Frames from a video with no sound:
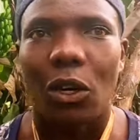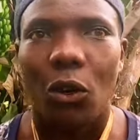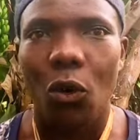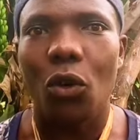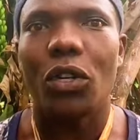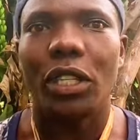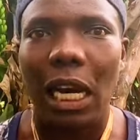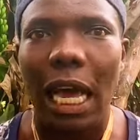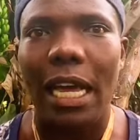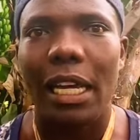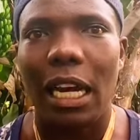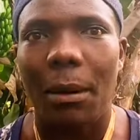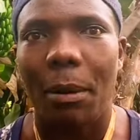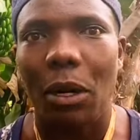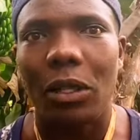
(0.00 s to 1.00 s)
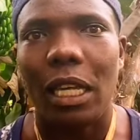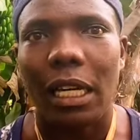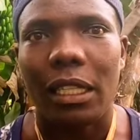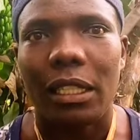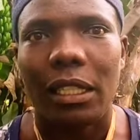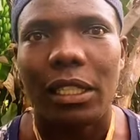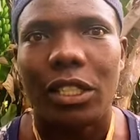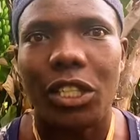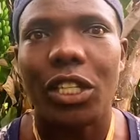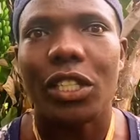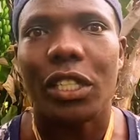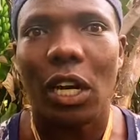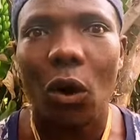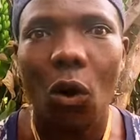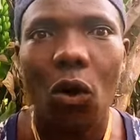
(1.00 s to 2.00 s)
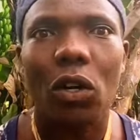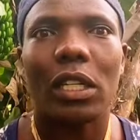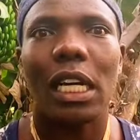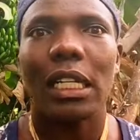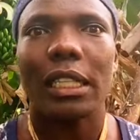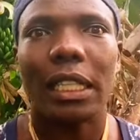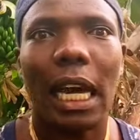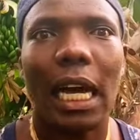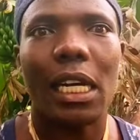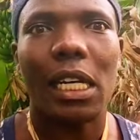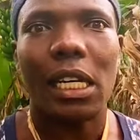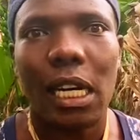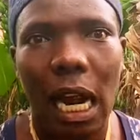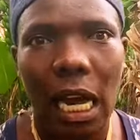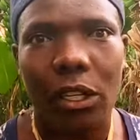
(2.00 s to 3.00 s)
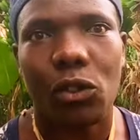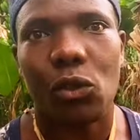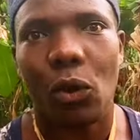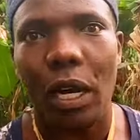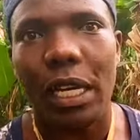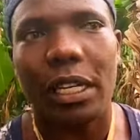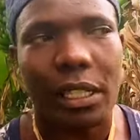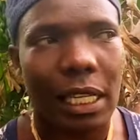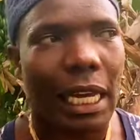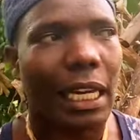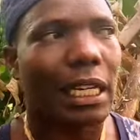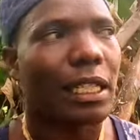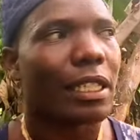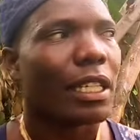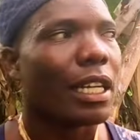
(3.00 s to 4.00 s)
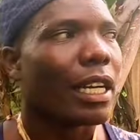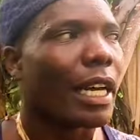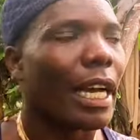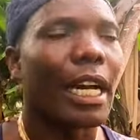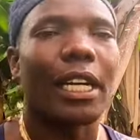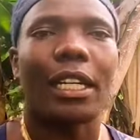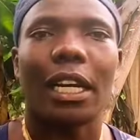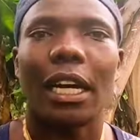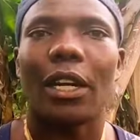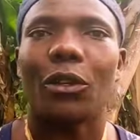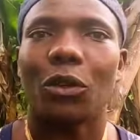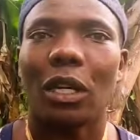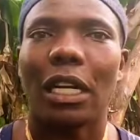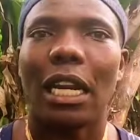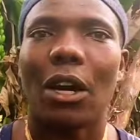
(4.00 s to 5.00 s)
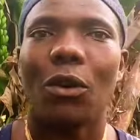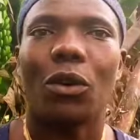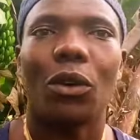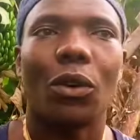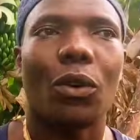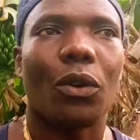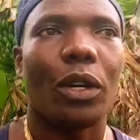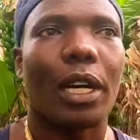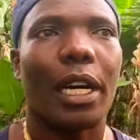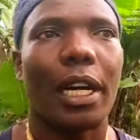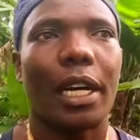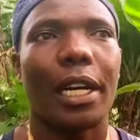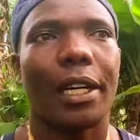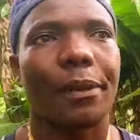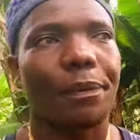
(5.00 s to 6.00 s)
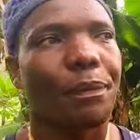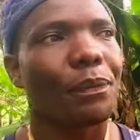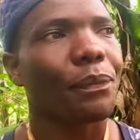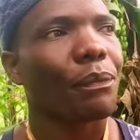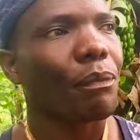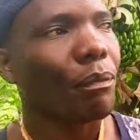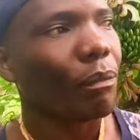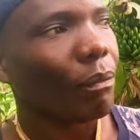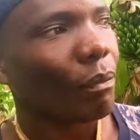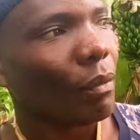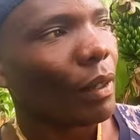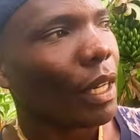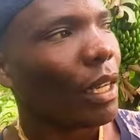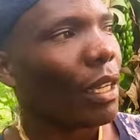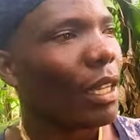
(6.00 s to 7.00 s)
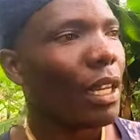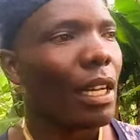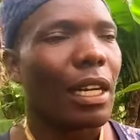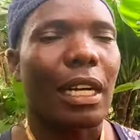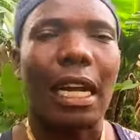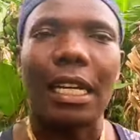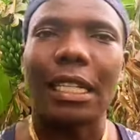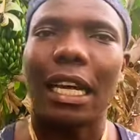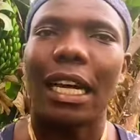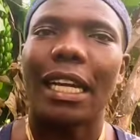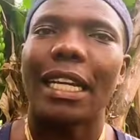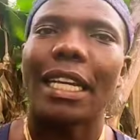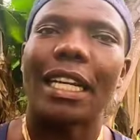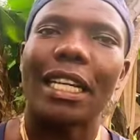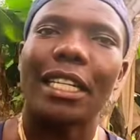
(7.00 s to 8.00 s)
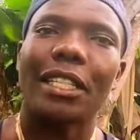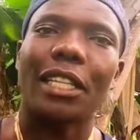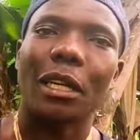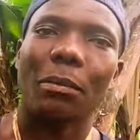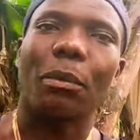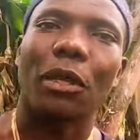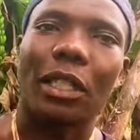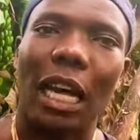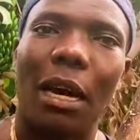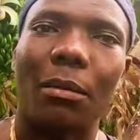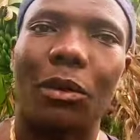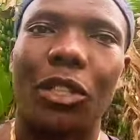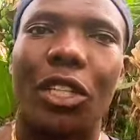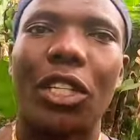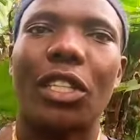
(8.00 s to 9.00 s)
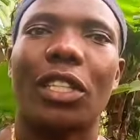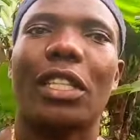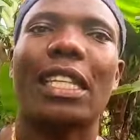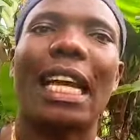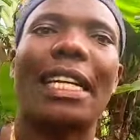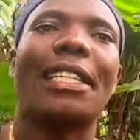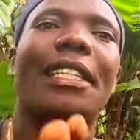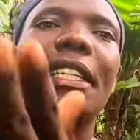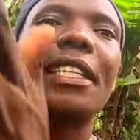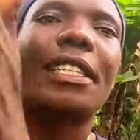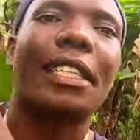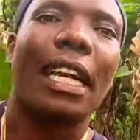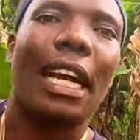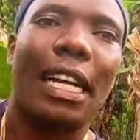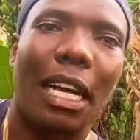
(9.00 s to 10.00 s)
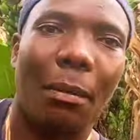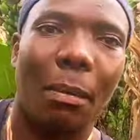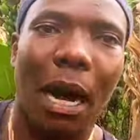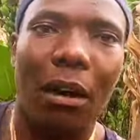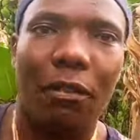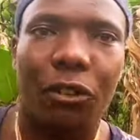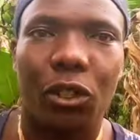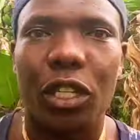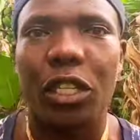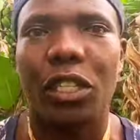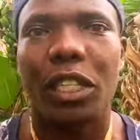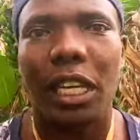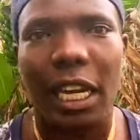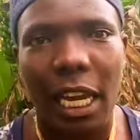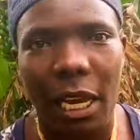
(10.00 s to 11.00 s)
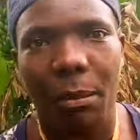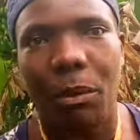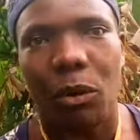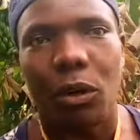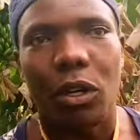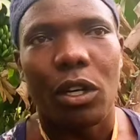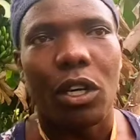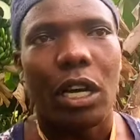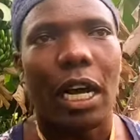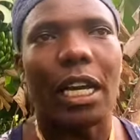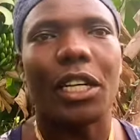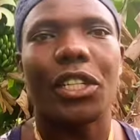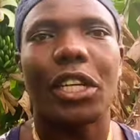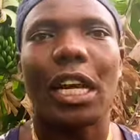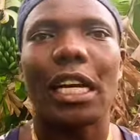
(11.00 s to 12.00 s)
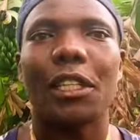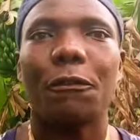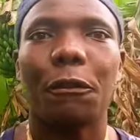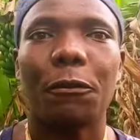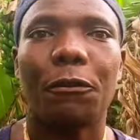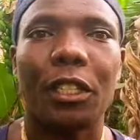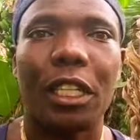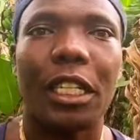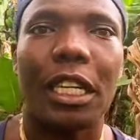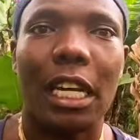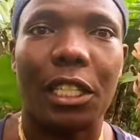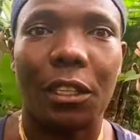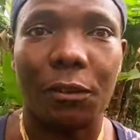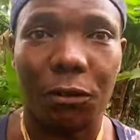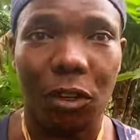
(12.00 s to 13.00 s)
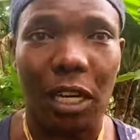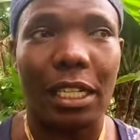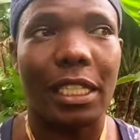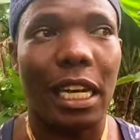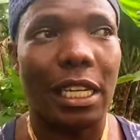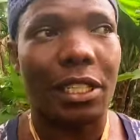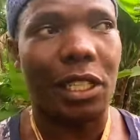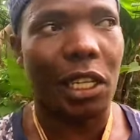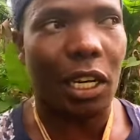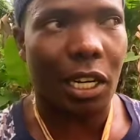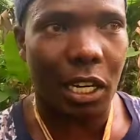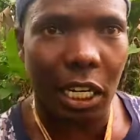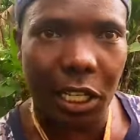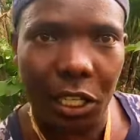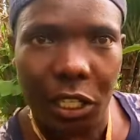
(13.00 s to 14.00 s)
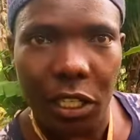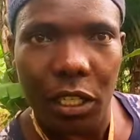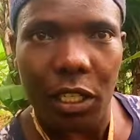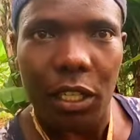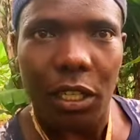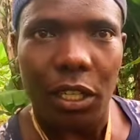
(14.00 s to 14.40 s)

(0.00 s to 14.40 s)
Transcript: Who is lying about that? She's older than Nasto, exactly. And uh, you can now know, uh, guys, uh, in simple terms, she's 30s and above. She's able and she has 15 years. If you can just rate,